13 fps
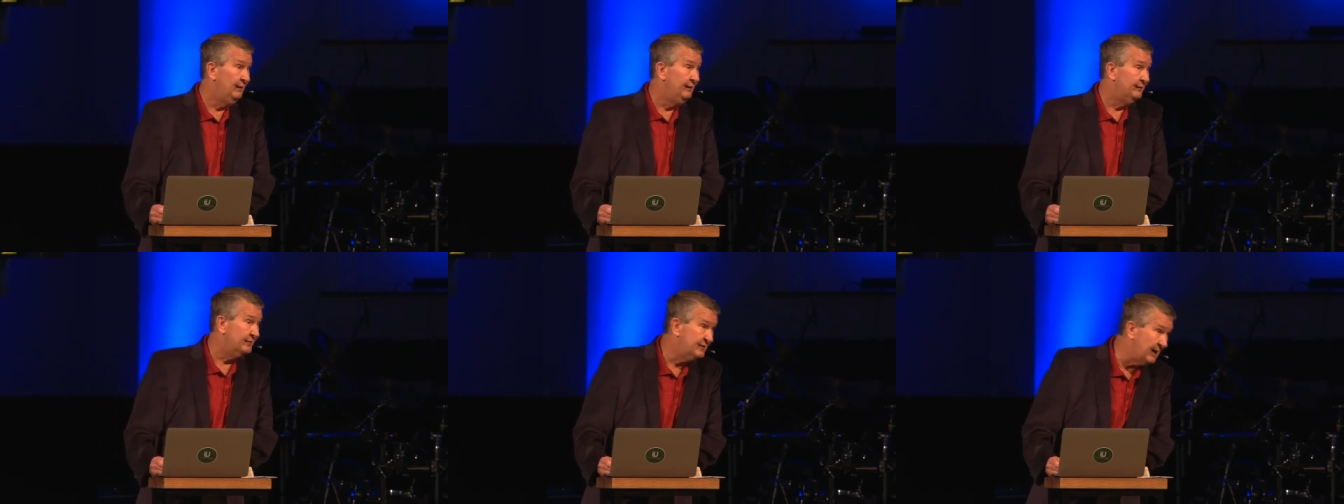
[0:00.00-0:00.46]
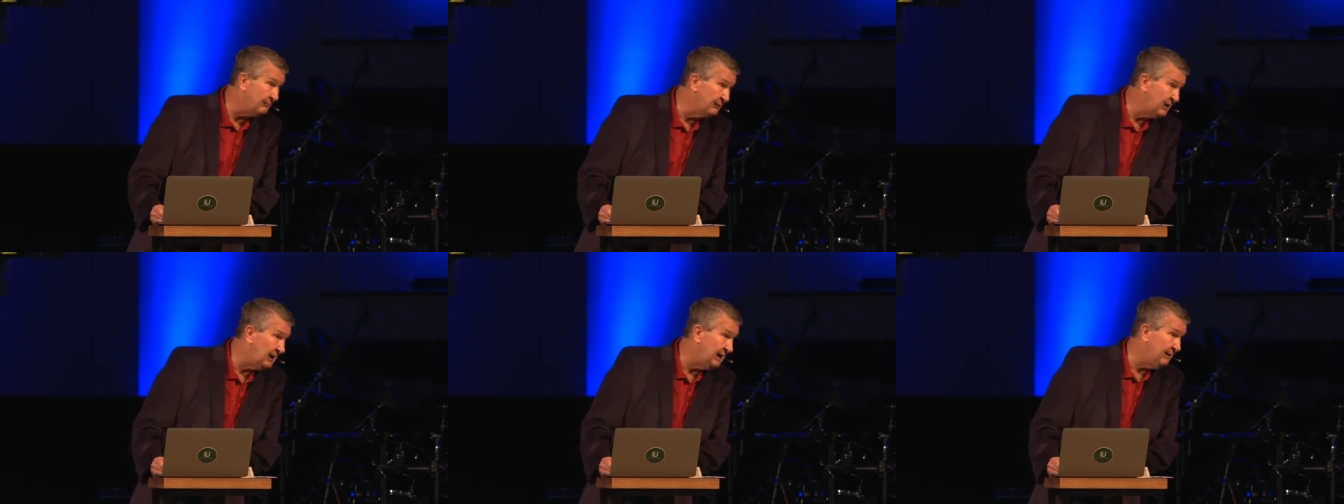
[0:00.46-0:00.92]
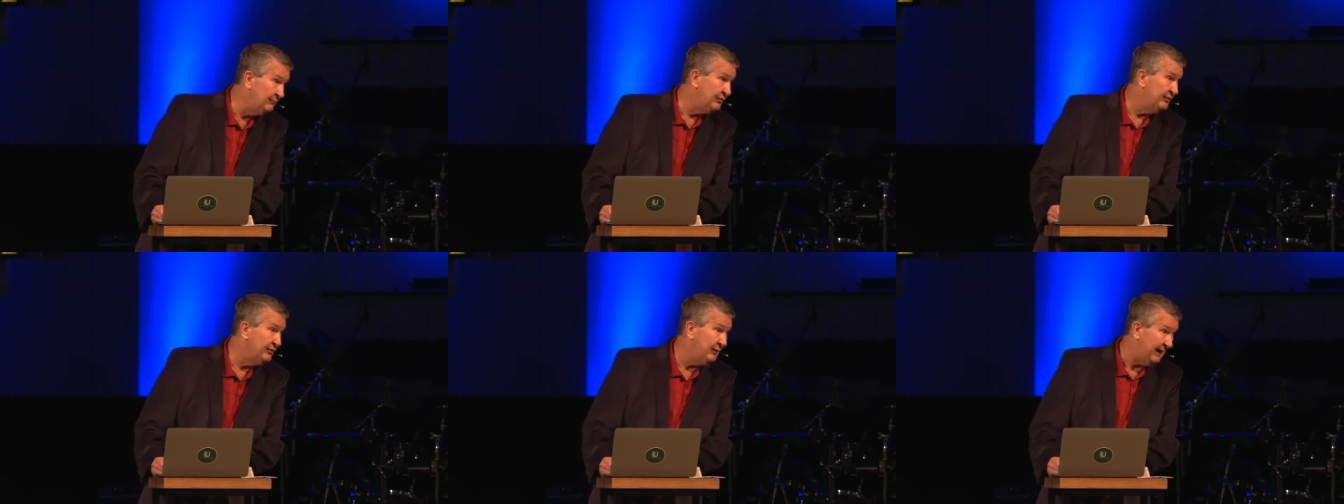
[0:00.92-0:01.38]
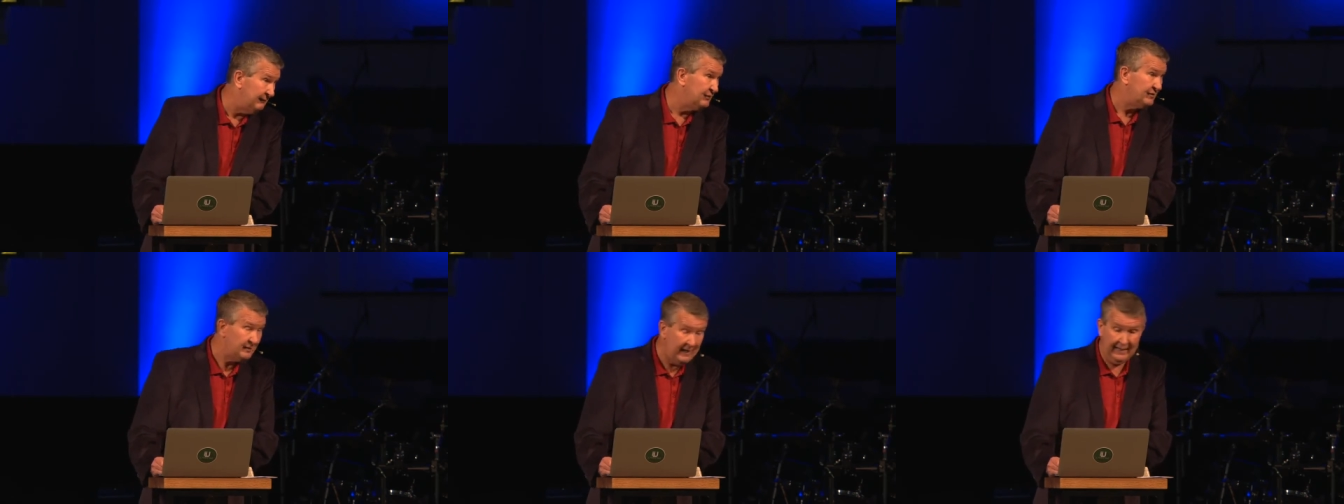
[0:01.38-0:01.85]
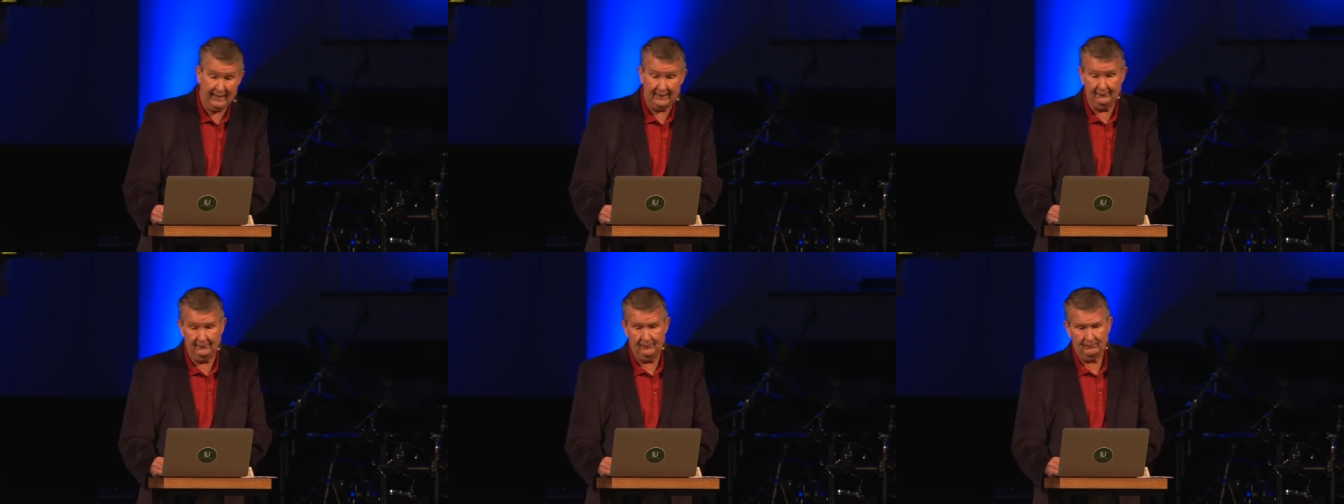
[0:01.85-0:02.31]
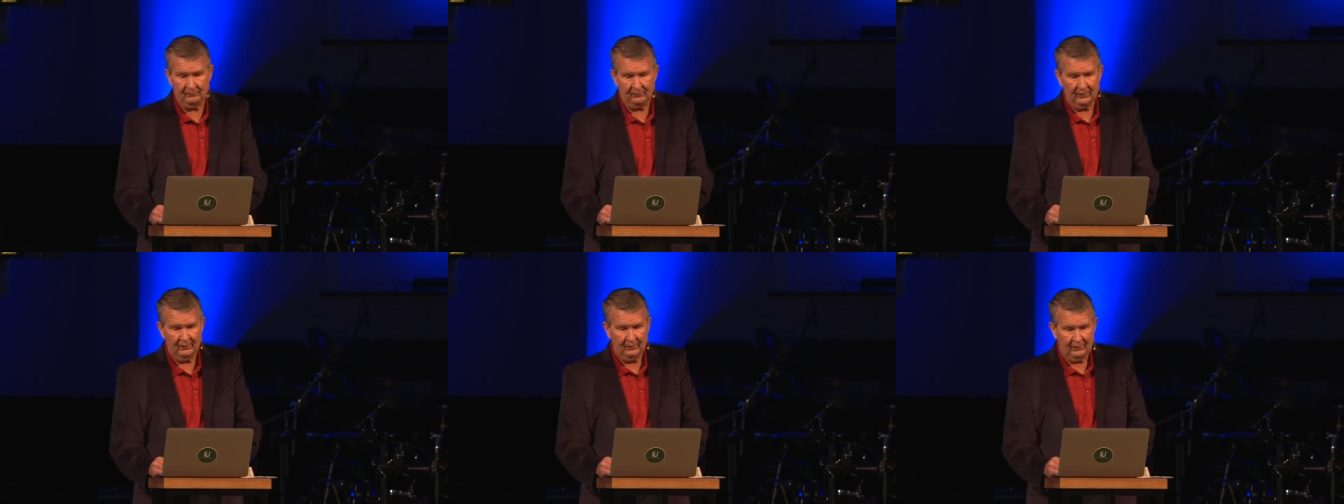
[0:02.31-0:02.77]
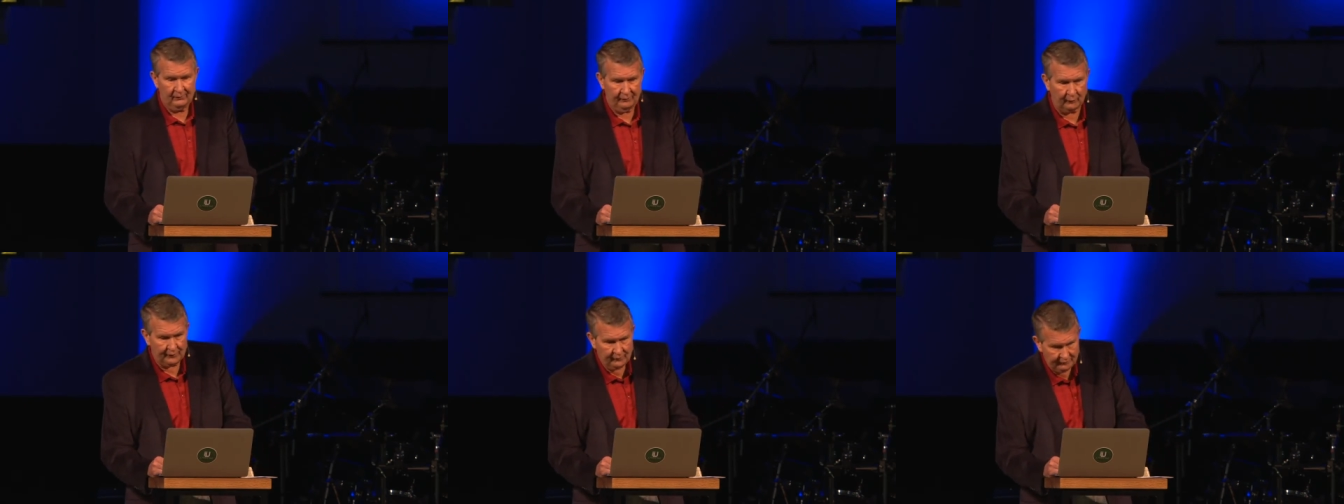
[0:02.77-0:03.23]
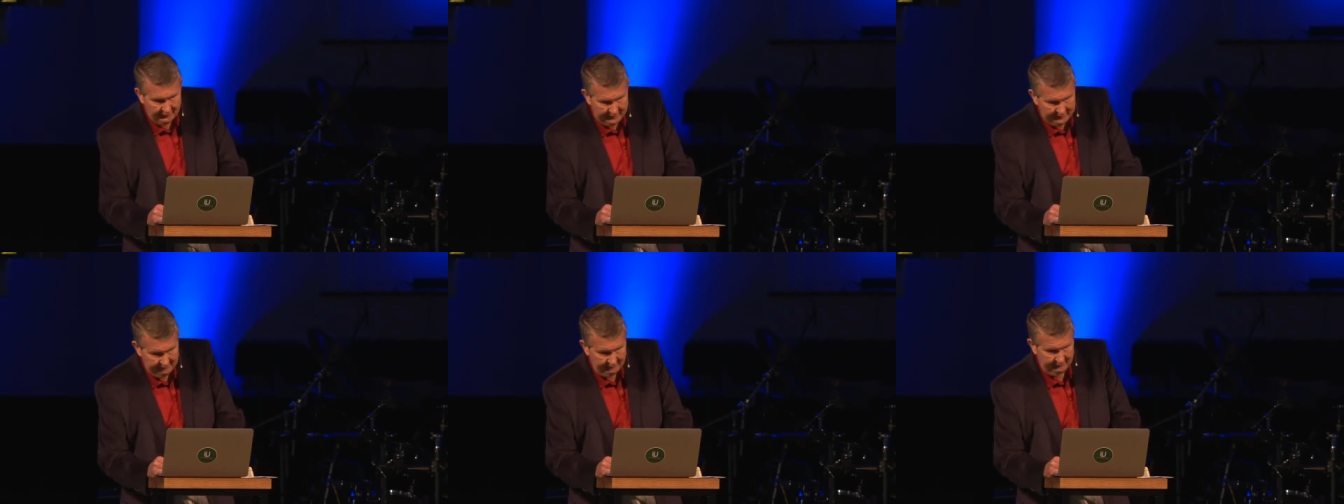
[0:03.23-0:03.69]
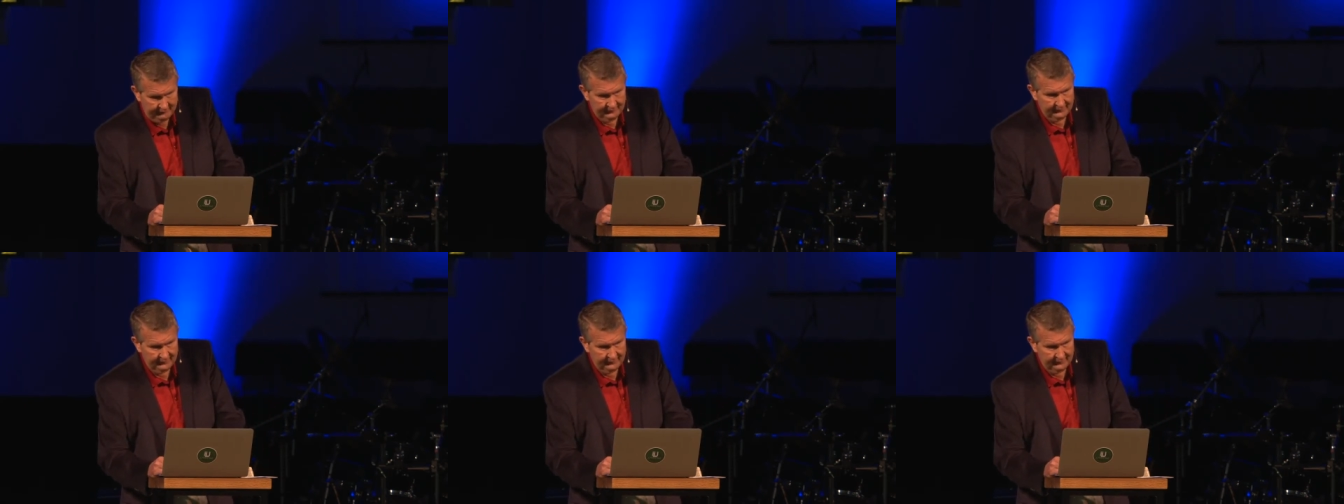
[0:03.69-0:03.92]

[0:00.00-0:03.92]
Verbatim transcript: And sometimes you have to stand for your faith.